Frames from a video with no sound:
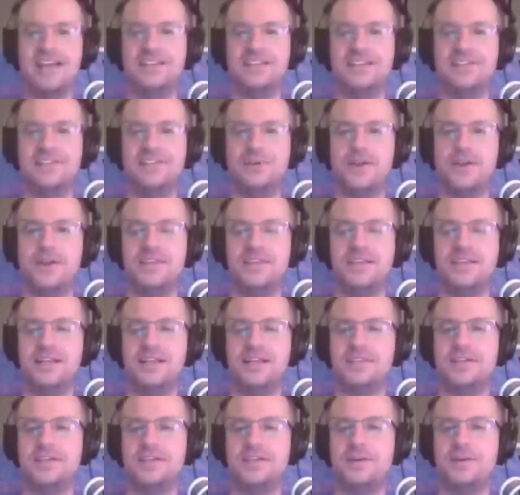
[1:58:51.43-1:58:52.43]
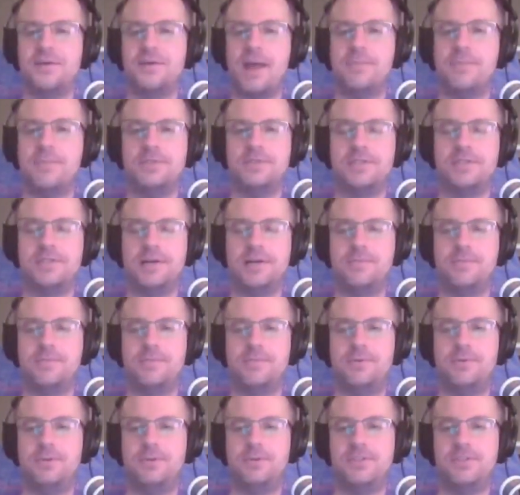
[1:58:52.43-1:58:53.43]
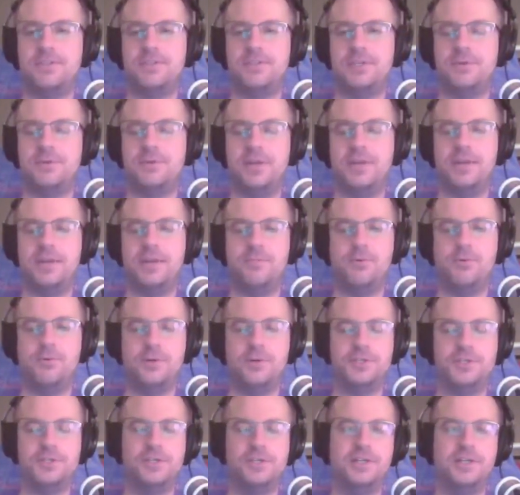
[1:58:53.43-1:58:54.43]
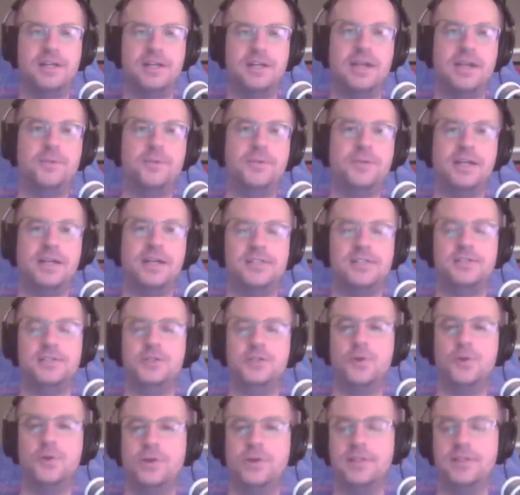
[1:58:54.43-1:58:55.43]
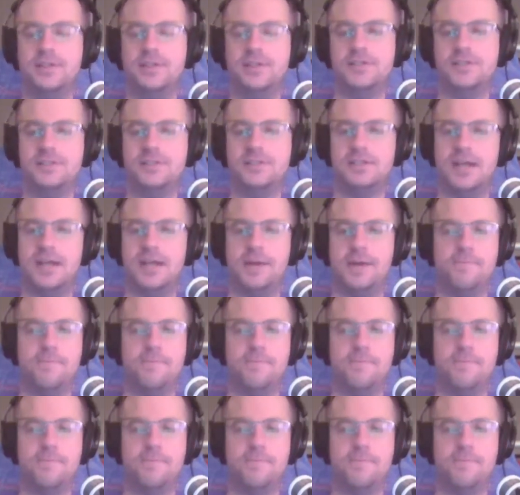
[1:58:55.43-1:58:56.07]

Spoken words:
So I think that's going to wrap us up for this Q&A portion. I hope you guys enjoyed this.